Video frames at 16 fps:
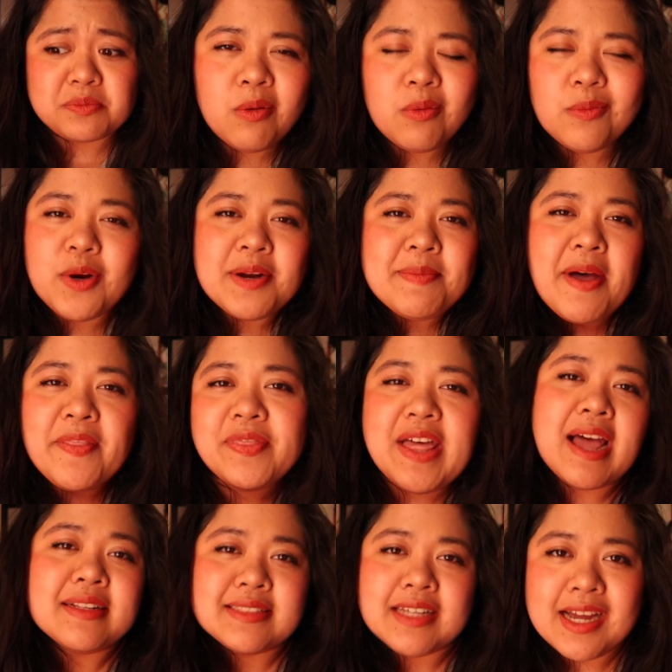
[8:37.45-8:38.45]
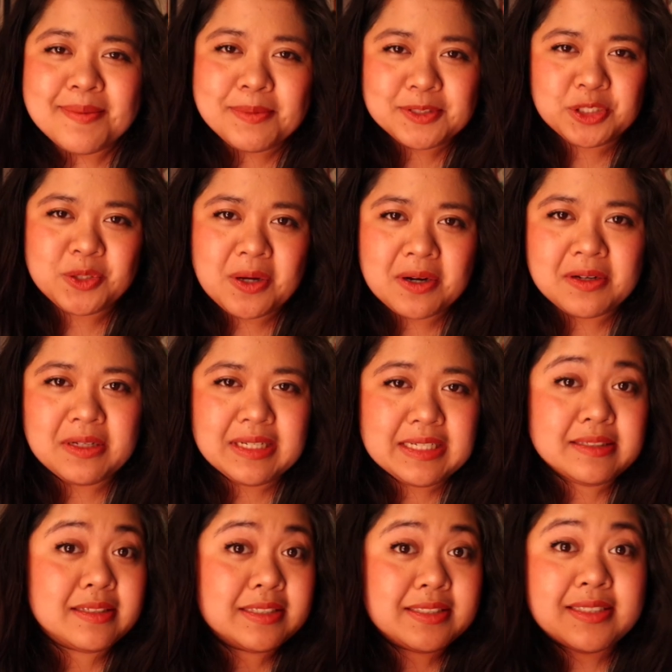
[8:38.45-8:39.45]
what about that type of
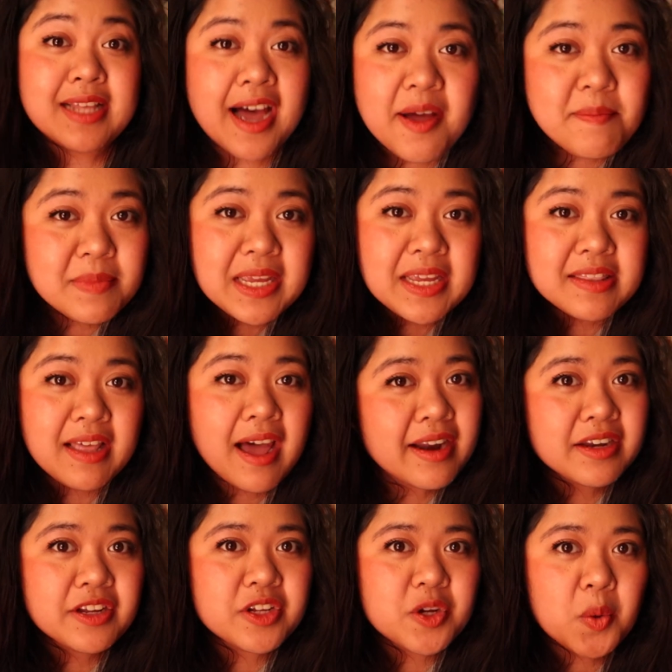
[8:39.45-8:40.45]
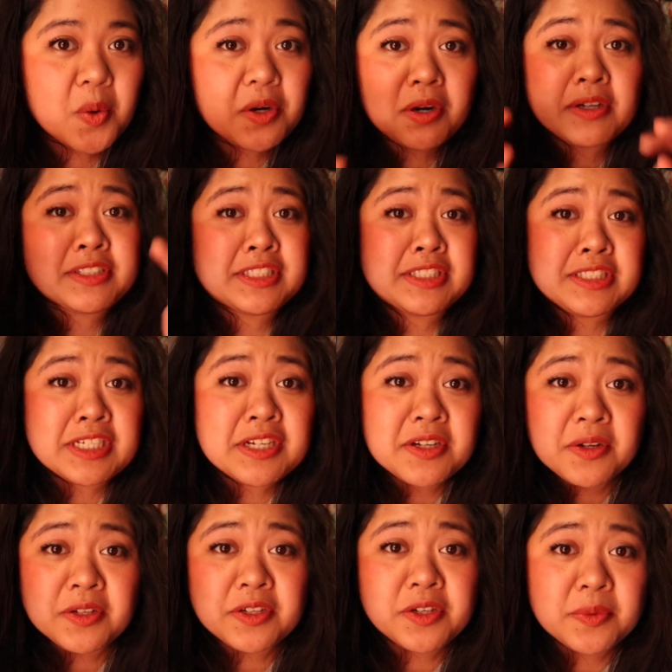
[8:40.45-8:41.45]
struggling? Does that mean that you're
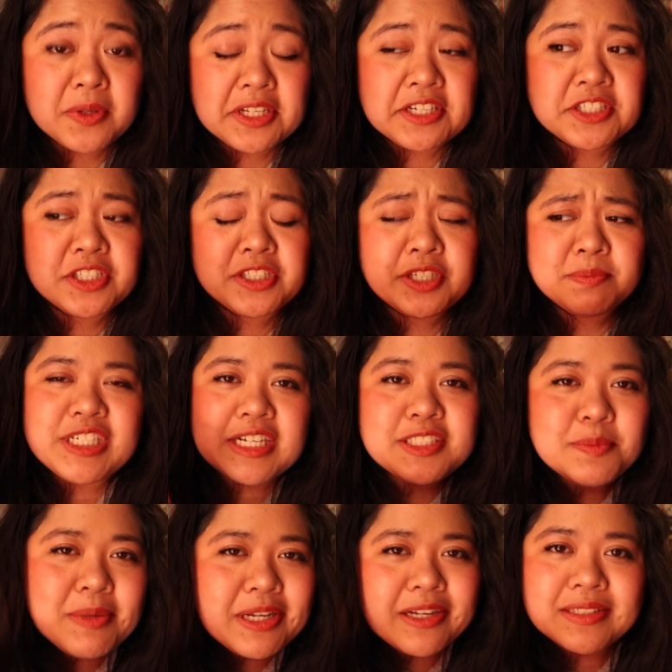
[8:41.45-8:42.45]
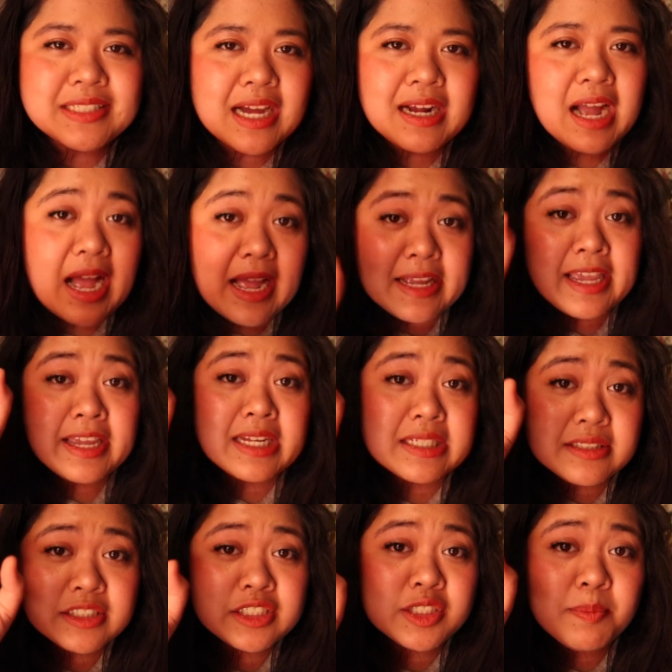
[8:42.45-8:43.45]
single in a relationship just because a guy
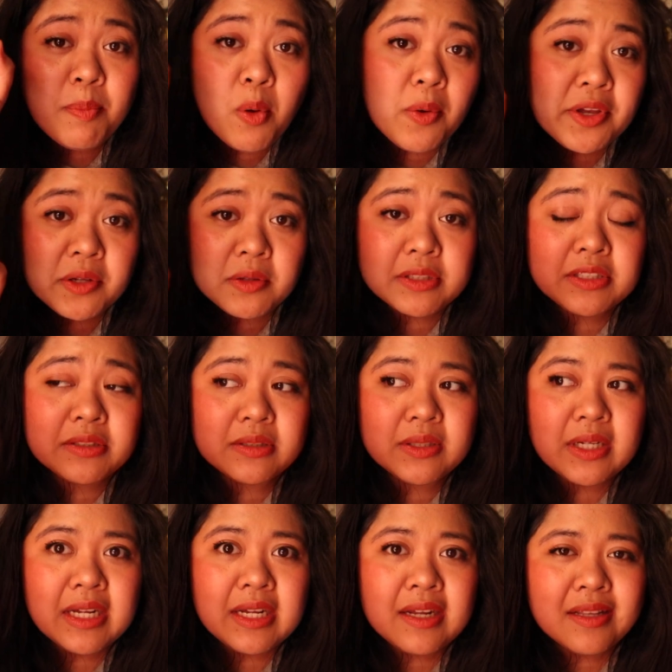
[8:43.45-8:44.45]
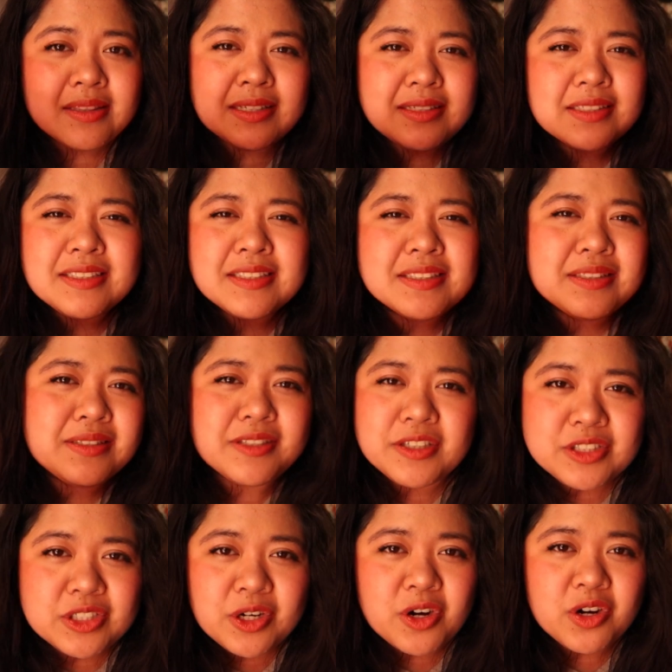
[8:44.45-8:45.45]
can't spoil you? That doesn't
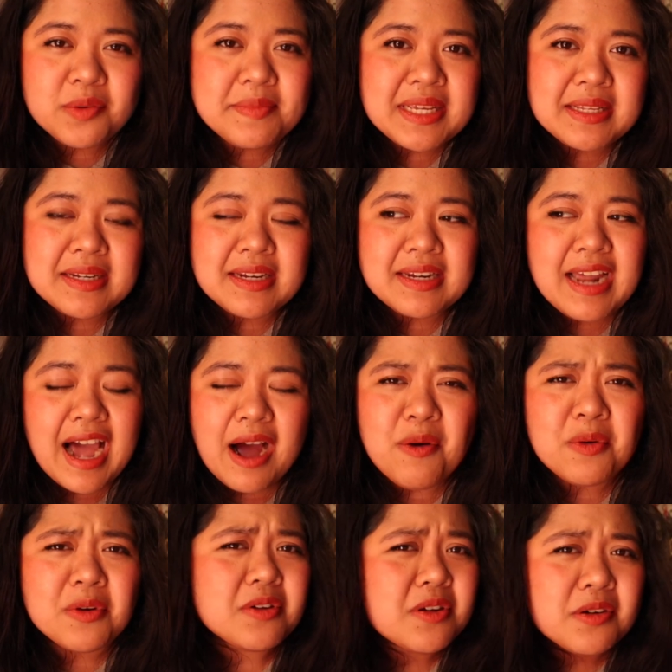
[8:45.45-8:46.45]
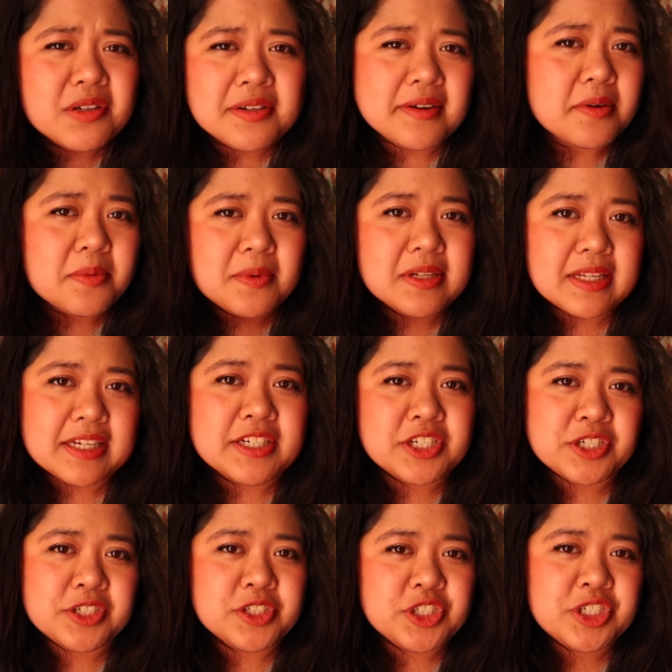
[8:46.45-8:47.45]
determine how good a
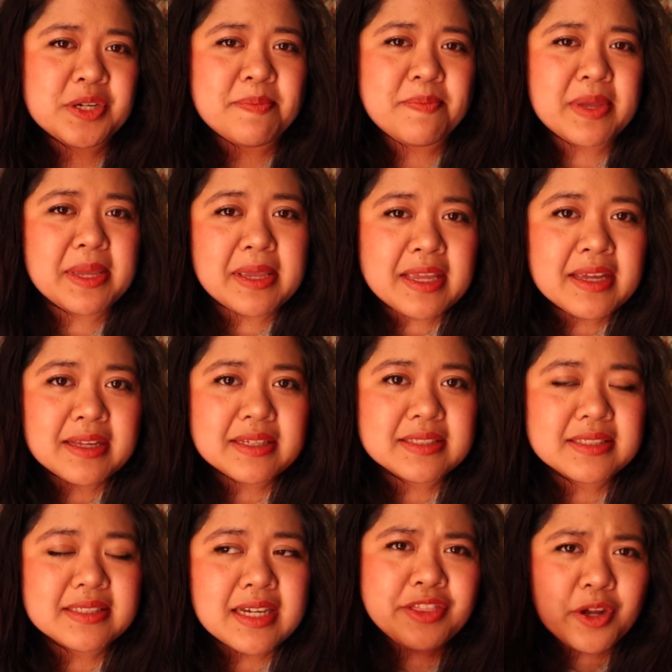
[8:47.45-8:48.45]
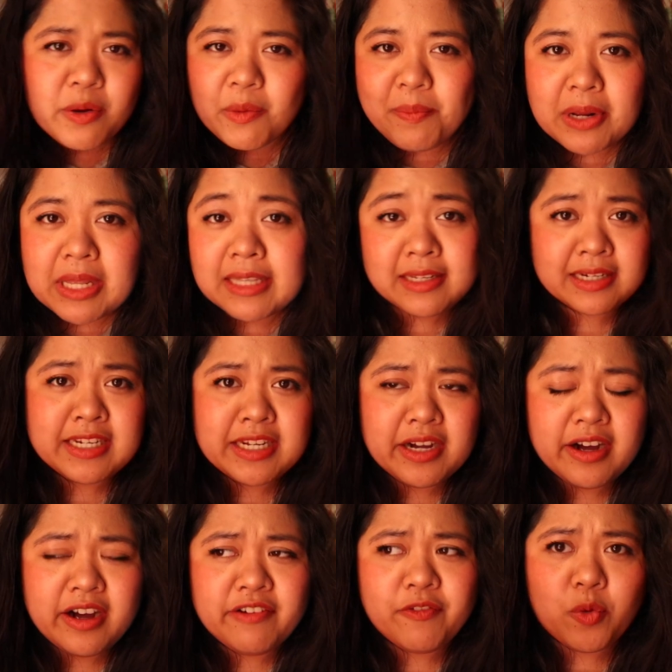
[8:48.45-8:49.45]
relationship is. There are plenty
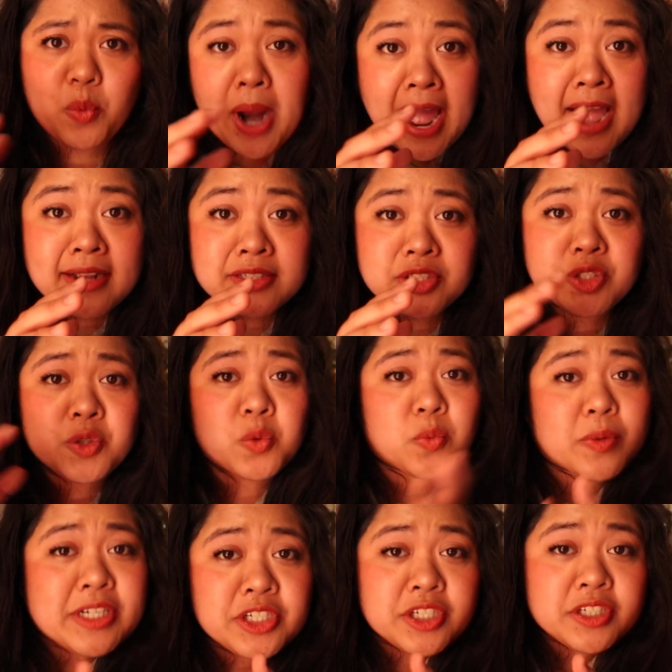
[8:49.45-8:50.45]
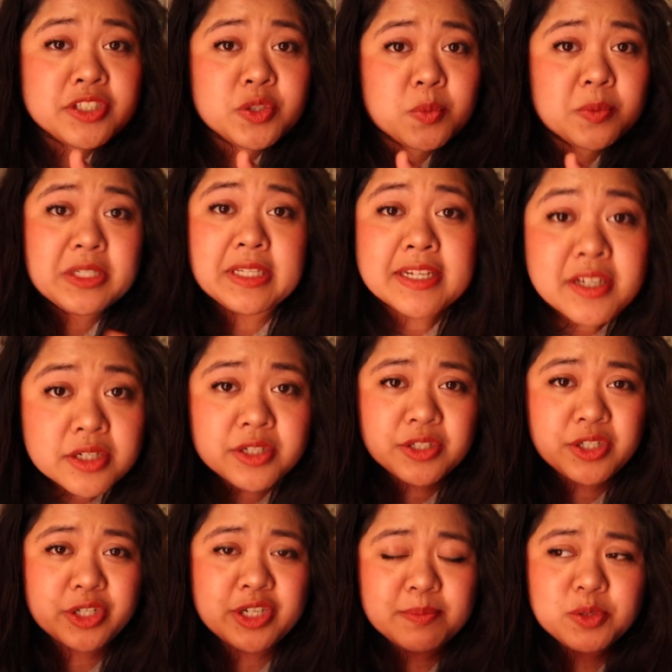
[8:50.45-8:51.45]
of rags to riches
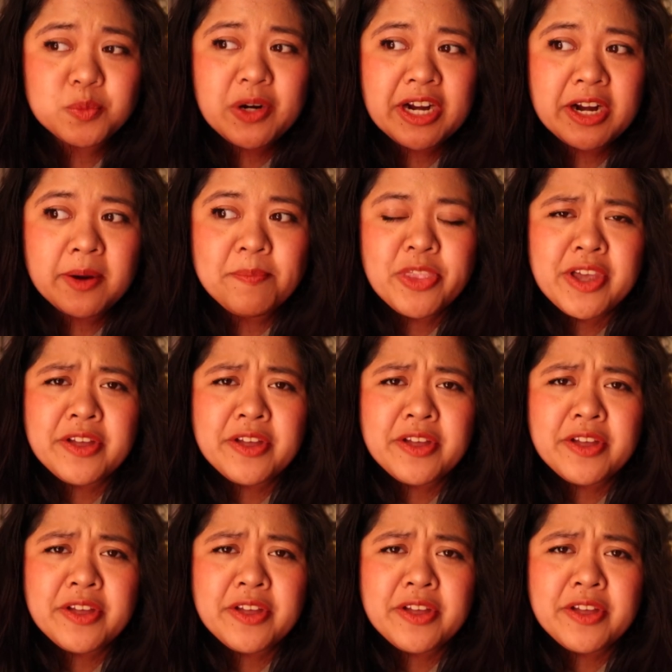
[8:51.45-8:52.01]
relationships where